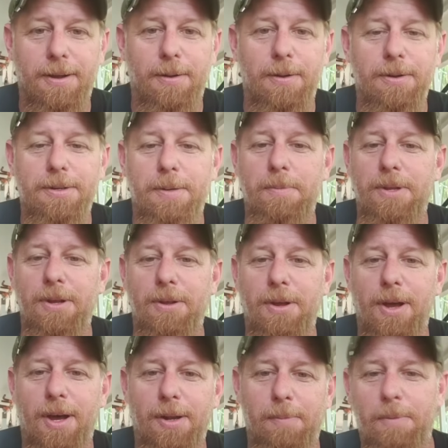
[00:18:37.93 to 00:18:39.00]
Some of the other
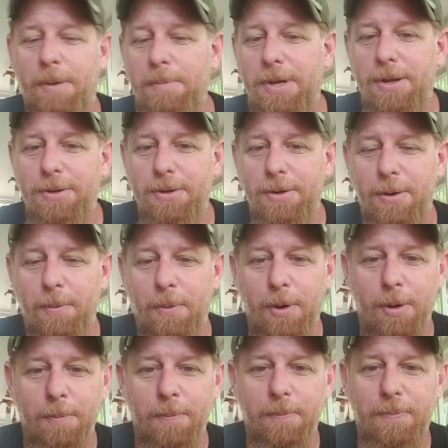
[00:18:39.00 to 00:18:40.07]
guys might be easier to
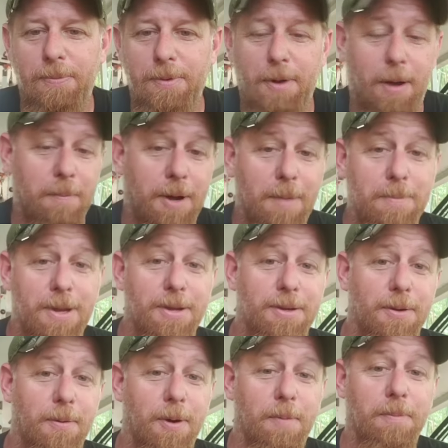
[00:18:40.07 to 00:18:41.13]
whoop. I might be
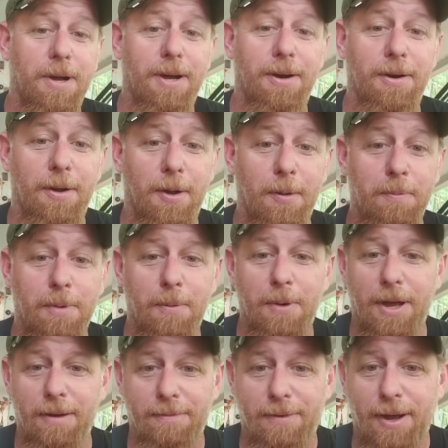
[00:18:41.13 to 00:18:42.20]
easier to whoop. I don't know, but we
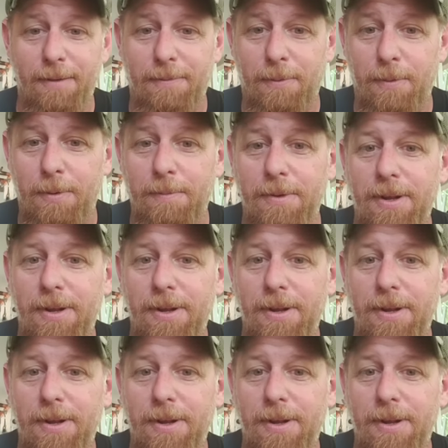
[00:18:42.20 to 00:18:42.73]
got to fight for